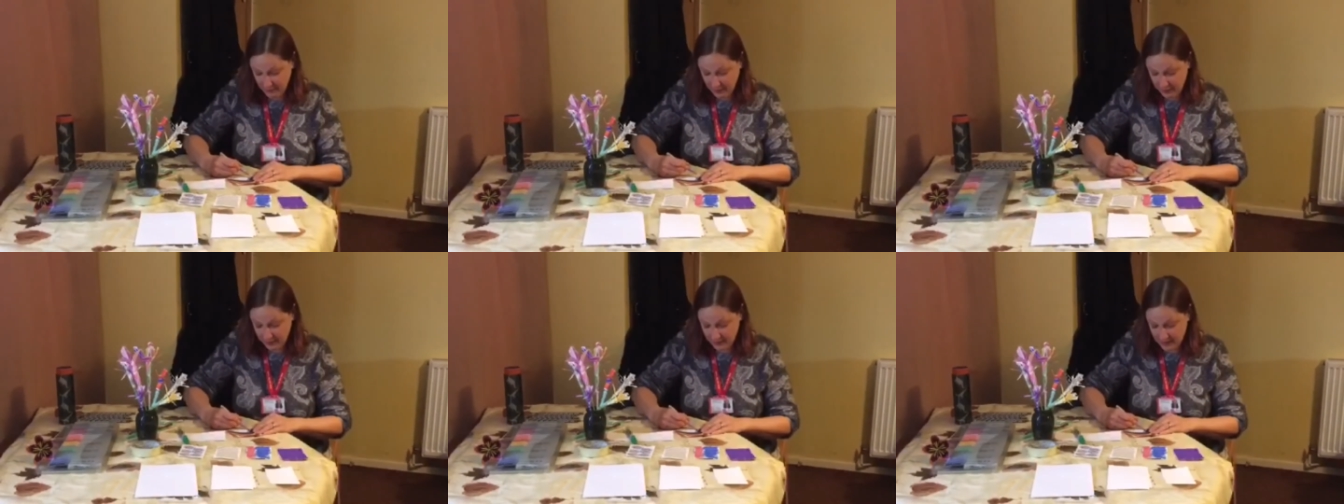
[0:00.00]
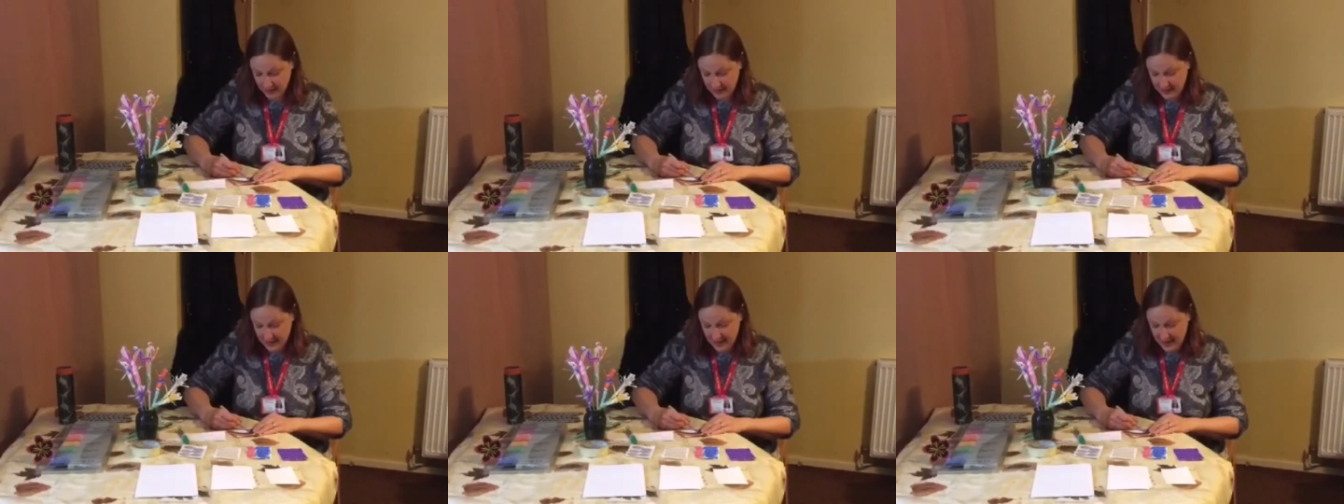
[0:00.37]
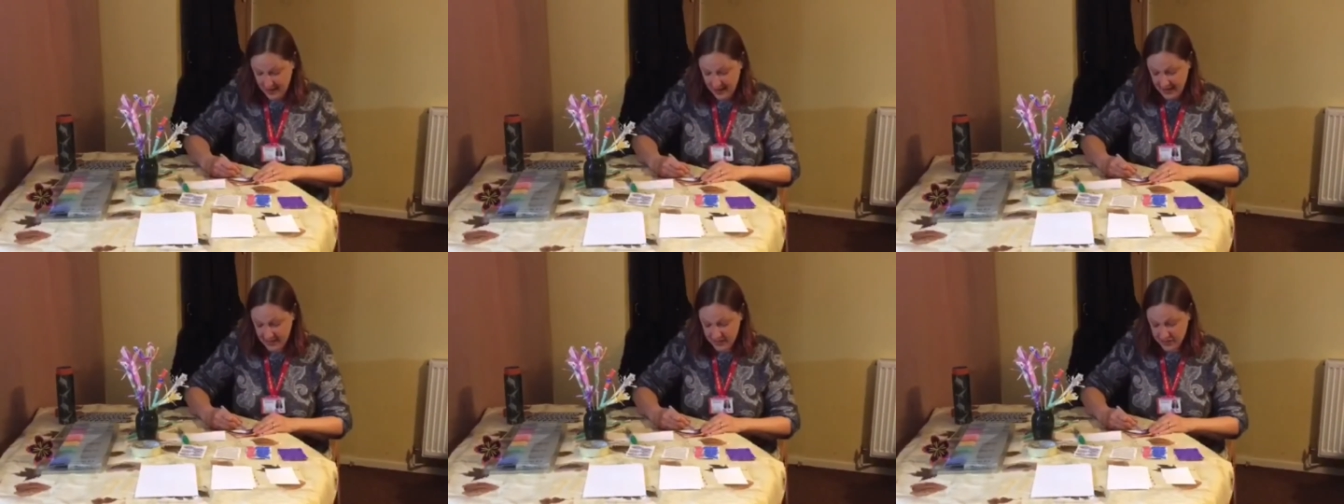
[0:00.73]
one
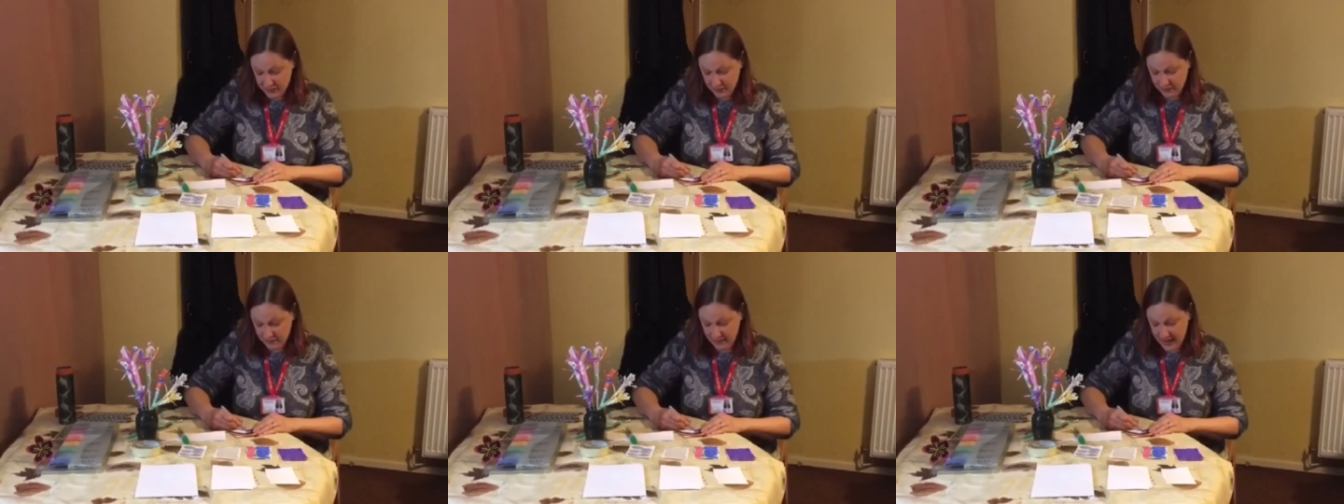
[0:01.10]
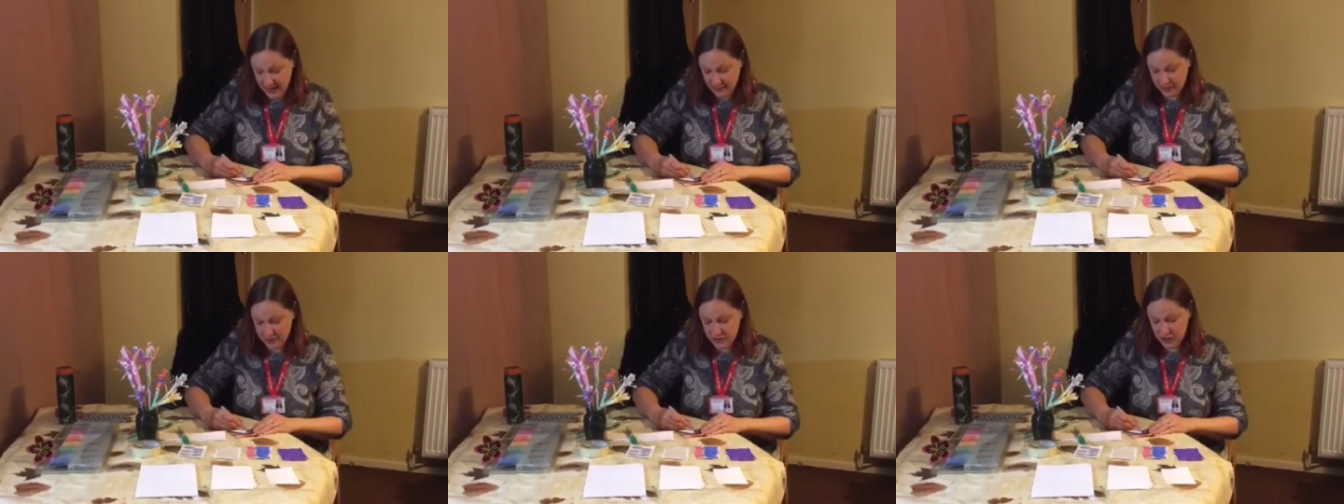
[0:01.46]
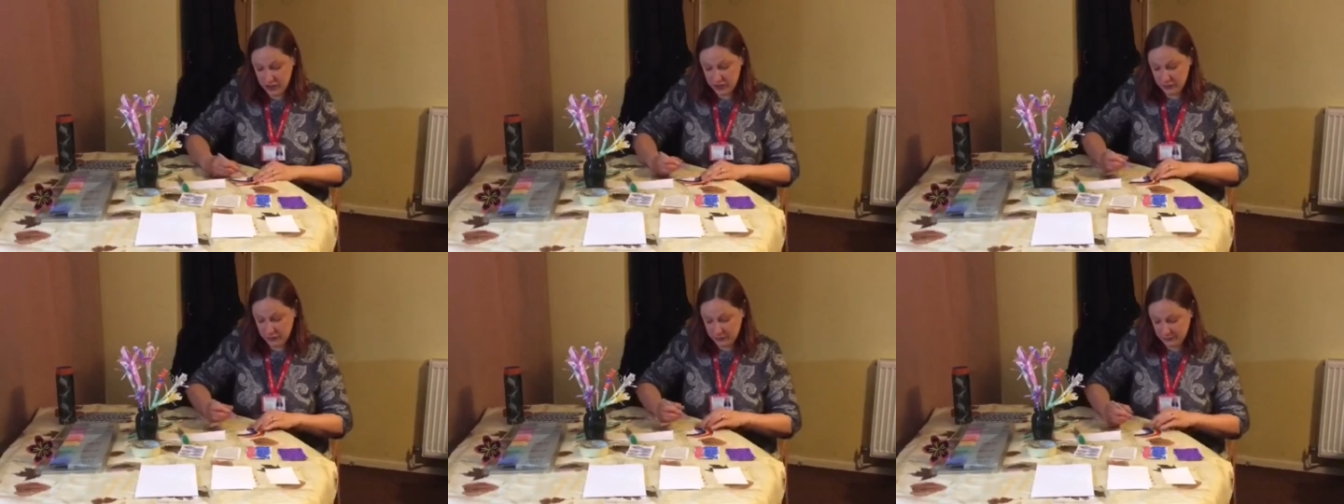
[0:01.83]
into a flower
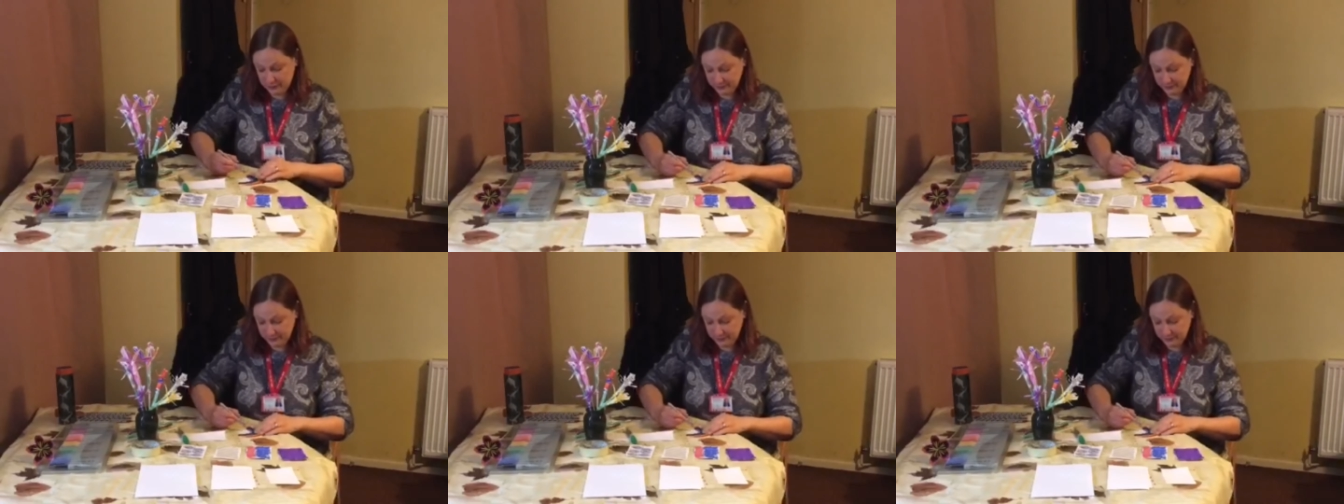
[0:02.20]
too.